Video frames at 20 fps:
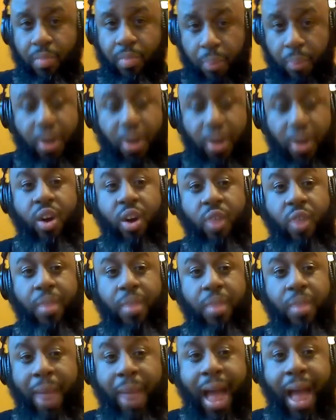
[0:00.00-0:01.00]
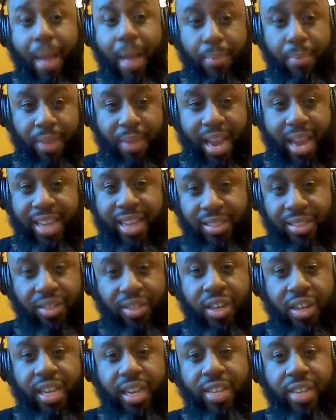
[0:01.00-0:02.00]
put it on the map and
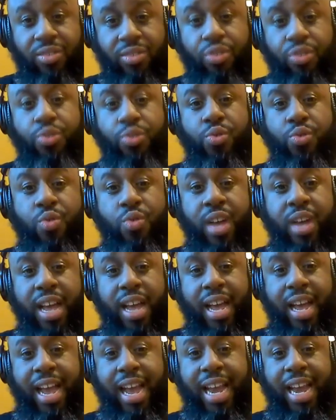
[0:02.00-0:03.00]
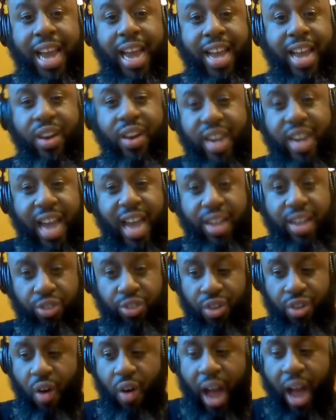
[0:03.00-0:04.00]
took it to an
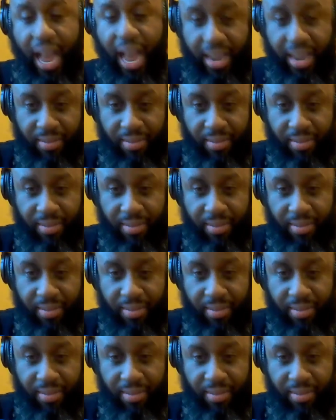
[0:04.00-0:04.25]
international height.